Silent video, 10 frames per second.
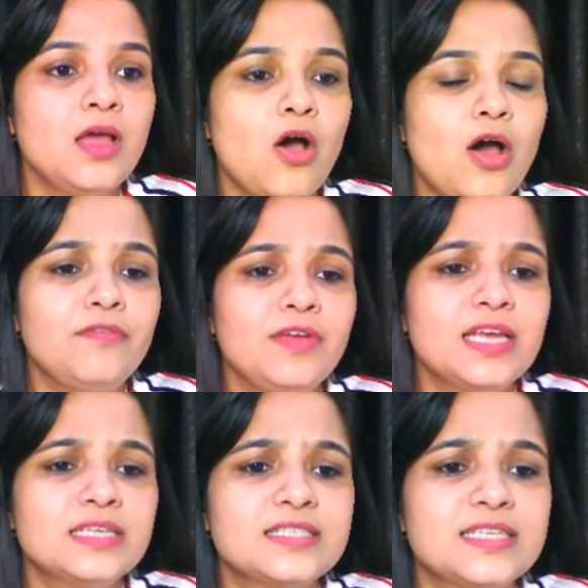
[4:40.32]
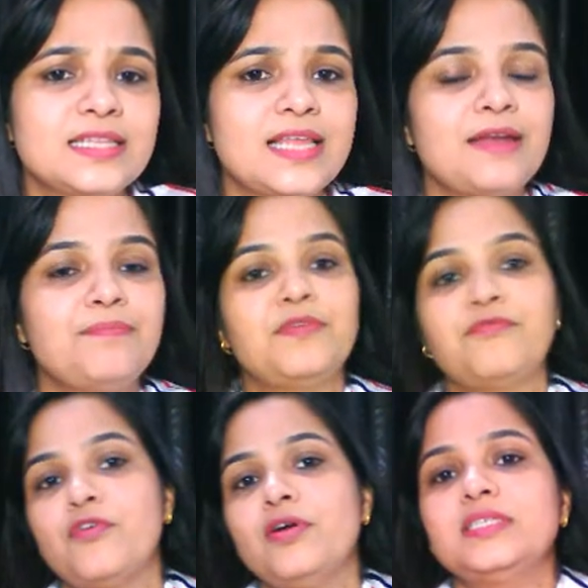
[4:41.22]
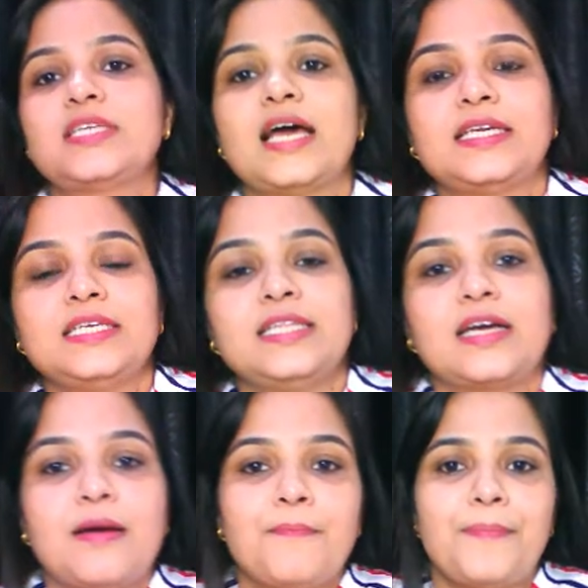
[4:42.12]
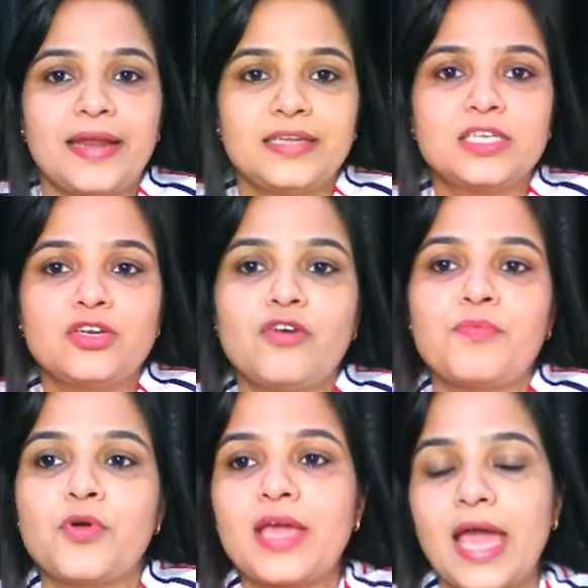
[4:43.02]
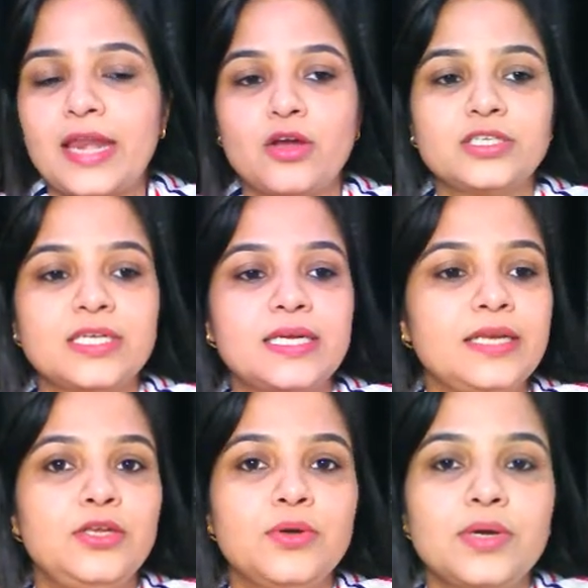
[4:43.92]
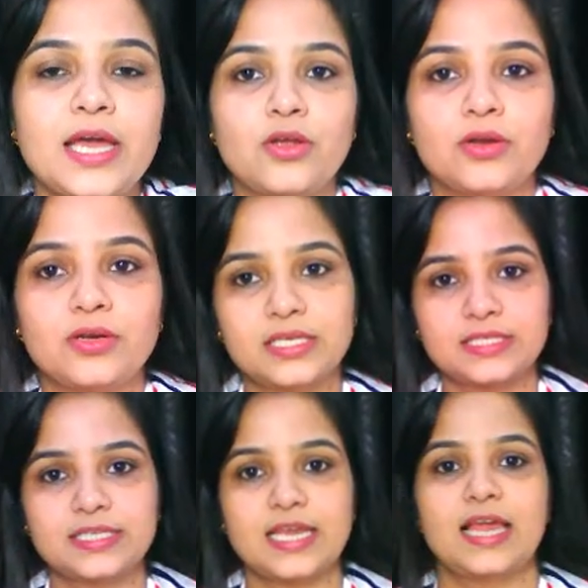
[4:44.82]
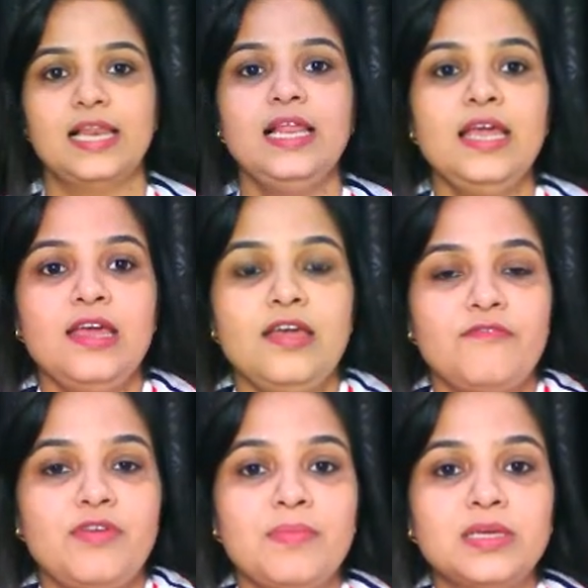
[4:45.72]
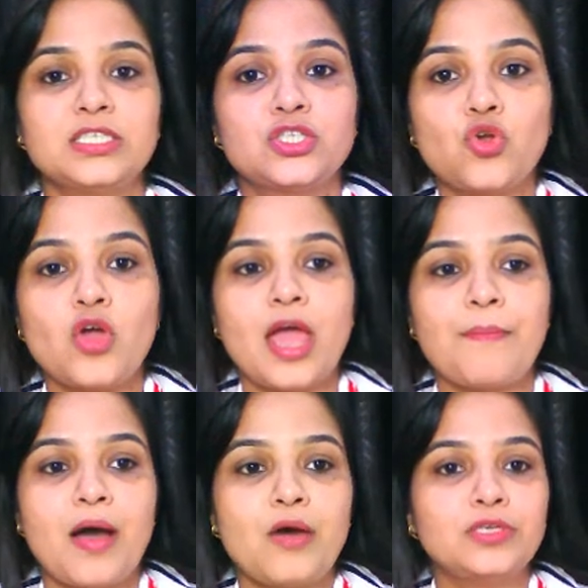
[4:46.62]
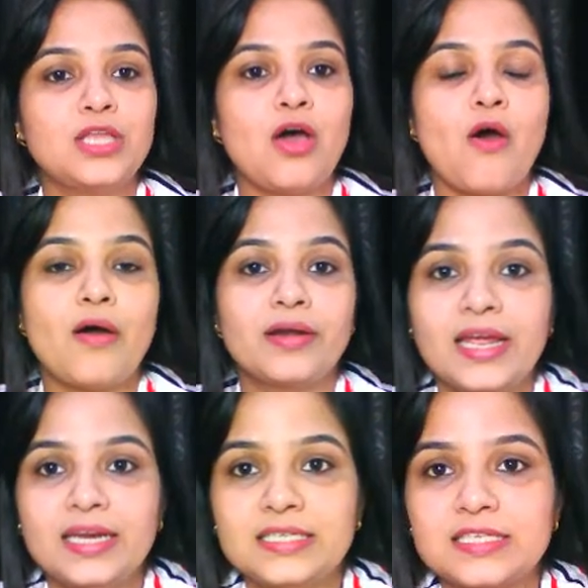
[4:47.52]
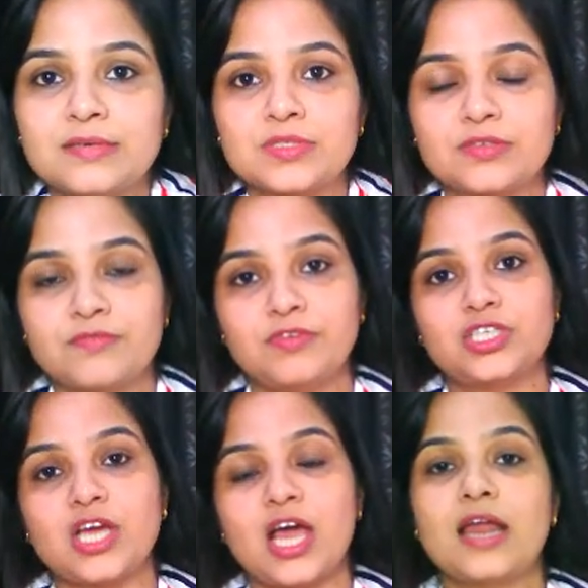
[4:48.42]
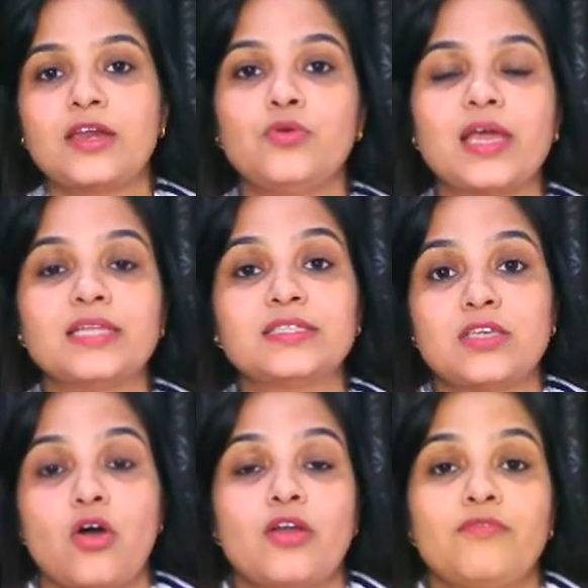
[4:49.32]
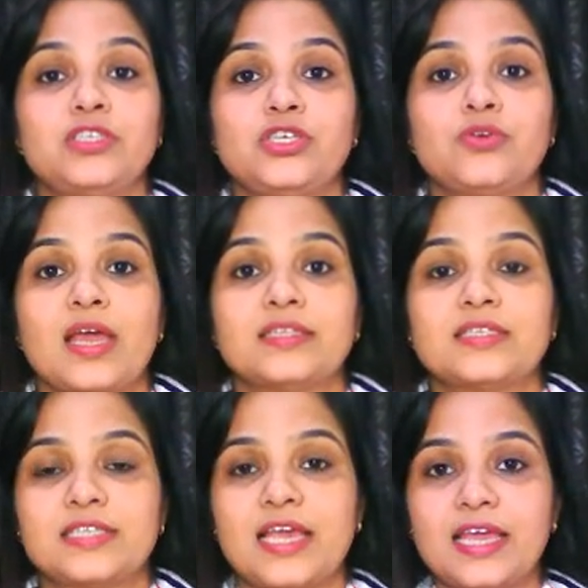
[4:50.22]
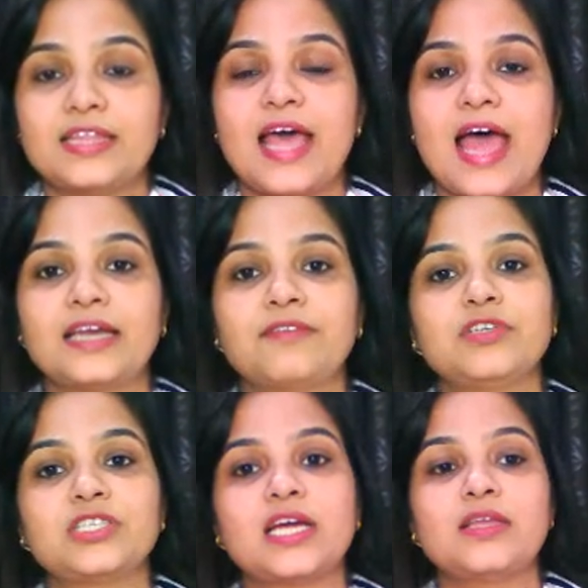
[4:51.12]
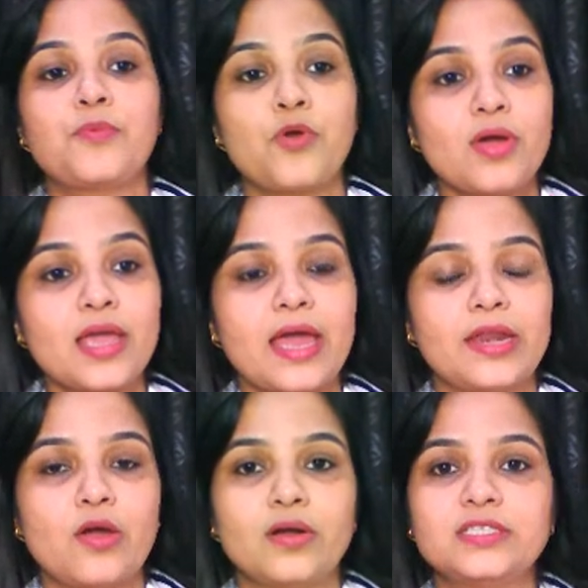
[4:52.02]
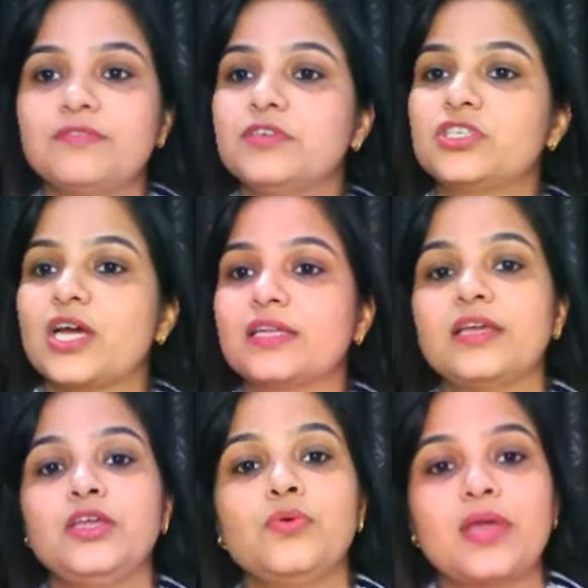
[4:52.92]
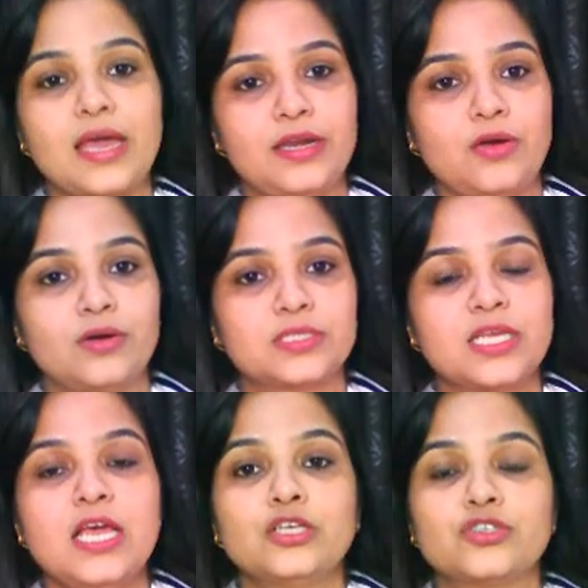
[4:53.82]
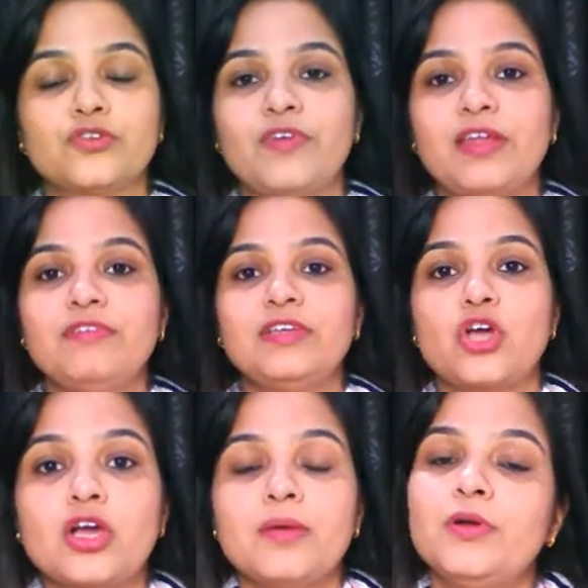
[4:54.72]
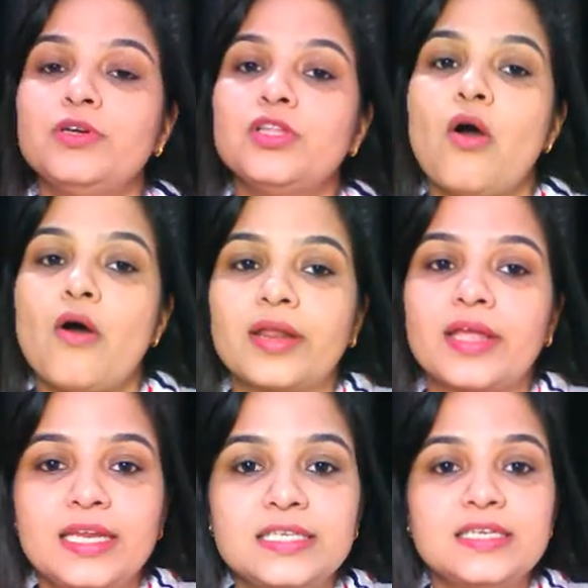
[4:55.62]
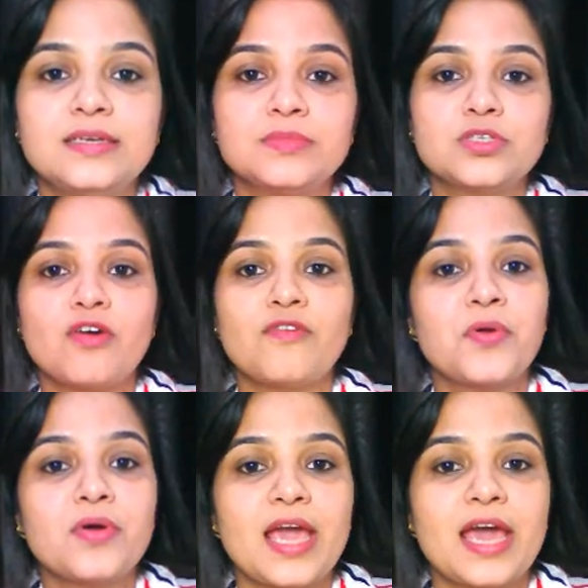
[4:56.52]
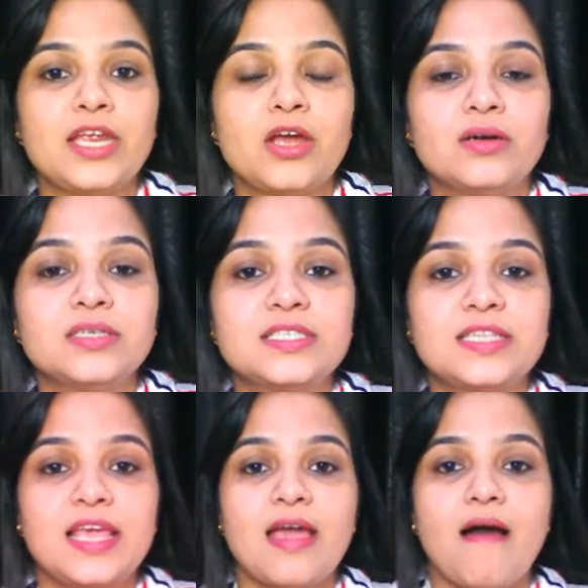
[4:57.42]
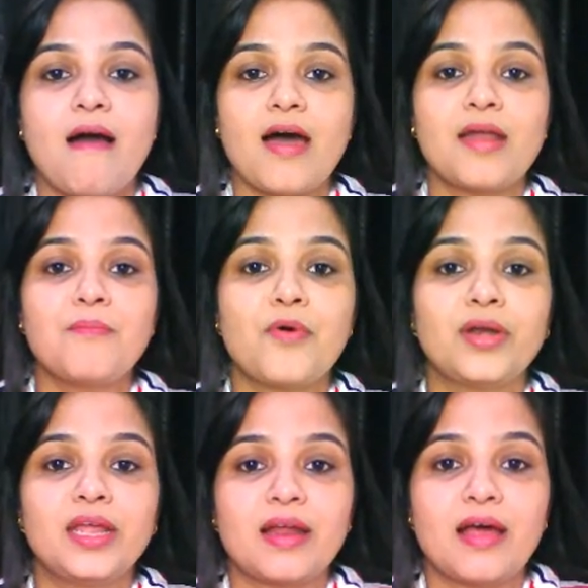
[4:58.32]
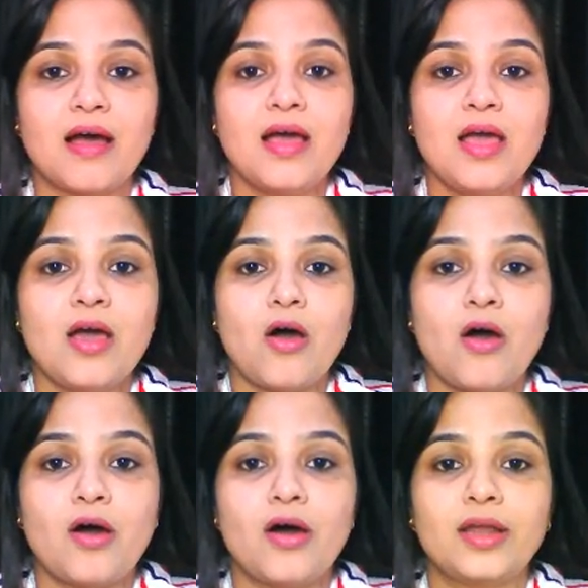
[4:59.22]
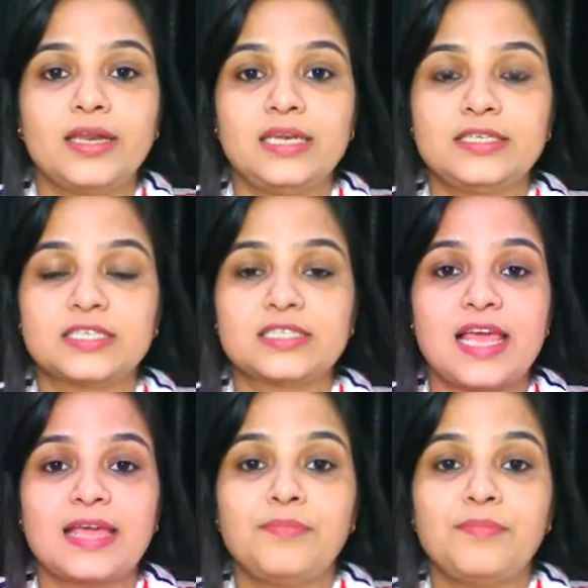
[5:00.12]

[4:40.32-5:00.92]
or we can say that before starting the comparison of prokaryotic and eukaryotic cell, we must know about the organisms which are, you can, or which you can say that which are the prokaryotes and which are the eukaryotes. So when we talk about the organisms of prokaryotes, they are Monera, or just like